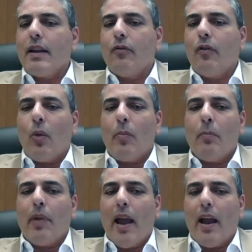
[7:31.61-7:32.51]

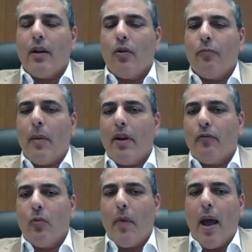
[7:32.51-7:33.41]
development plan of
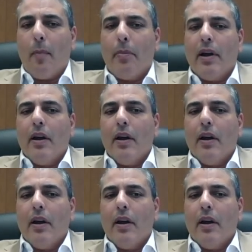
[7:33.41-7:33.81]
Pamrevlumab